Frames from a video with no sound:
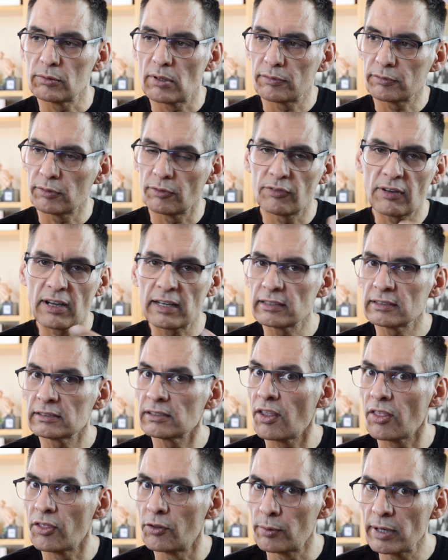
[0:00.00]
you have to fight
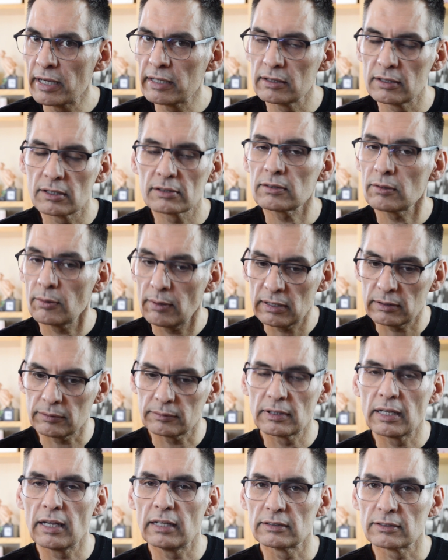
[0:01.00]
the raiders,
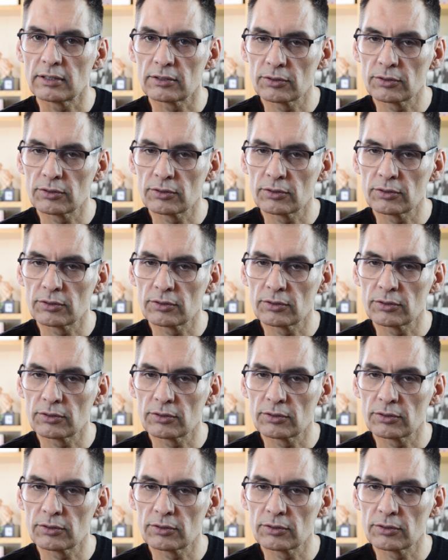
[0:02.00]
hence the